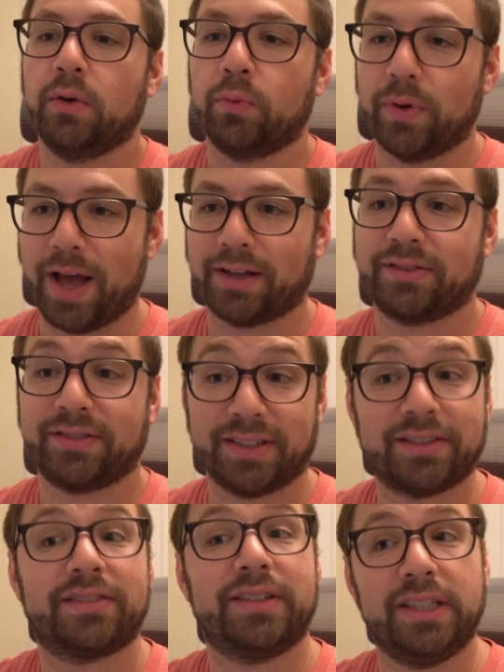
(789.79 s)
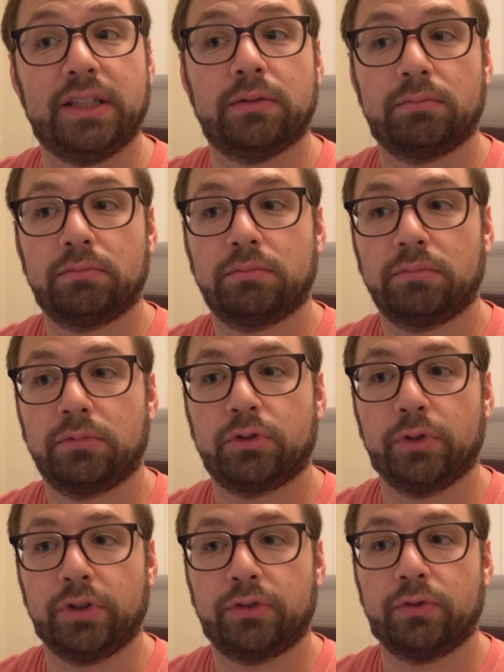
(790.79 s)
React 16.
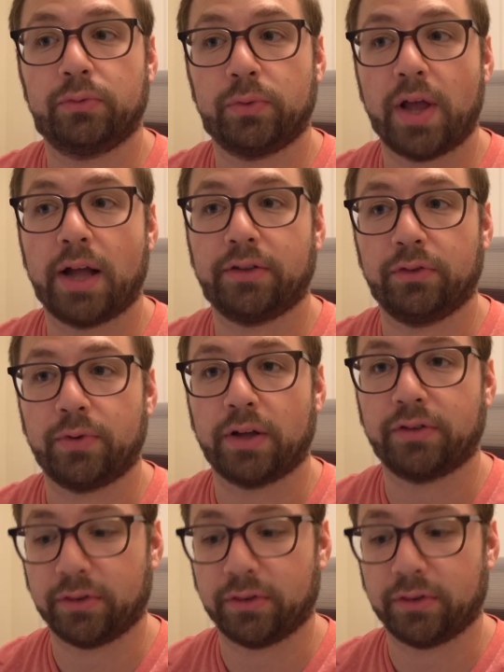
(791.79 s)
So this is React is React